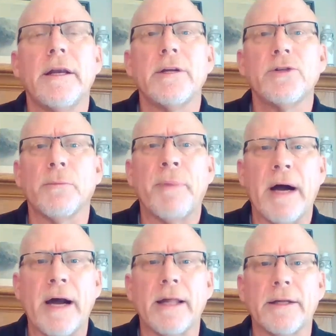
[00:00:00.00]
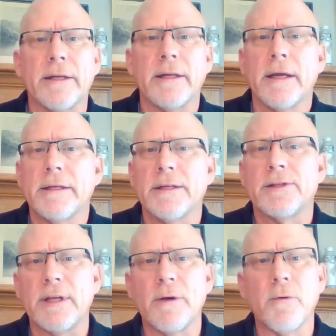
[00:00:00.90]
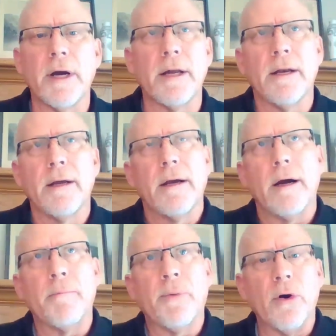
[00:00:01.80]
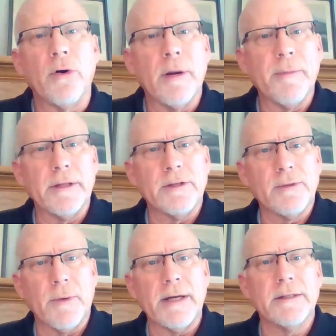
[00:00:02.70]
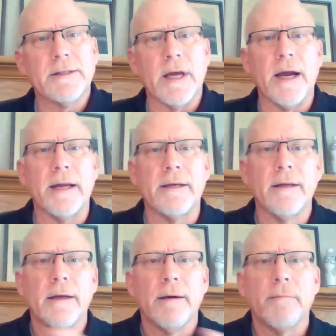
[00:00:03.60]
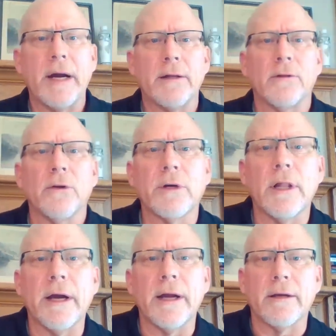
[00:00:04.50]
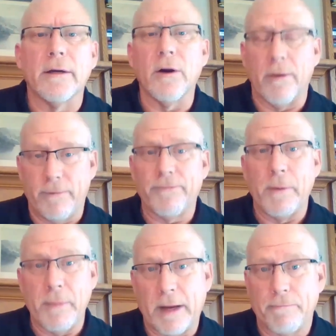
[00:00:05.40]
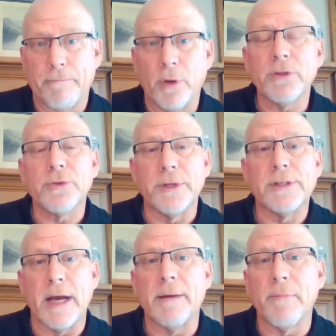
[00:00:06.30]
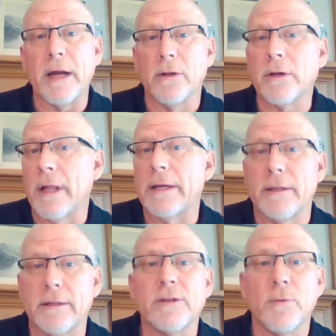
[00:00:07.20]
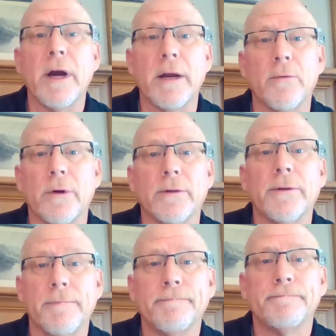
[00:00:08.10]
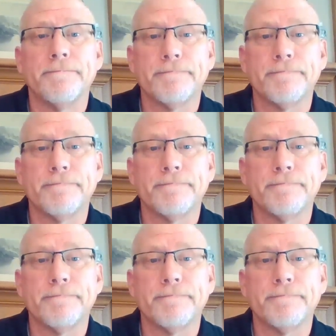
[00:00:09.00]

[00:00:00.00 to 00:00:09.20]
an initial pilot to see what a program on the swine side might look like, or from the poultry side might look like in the swine world.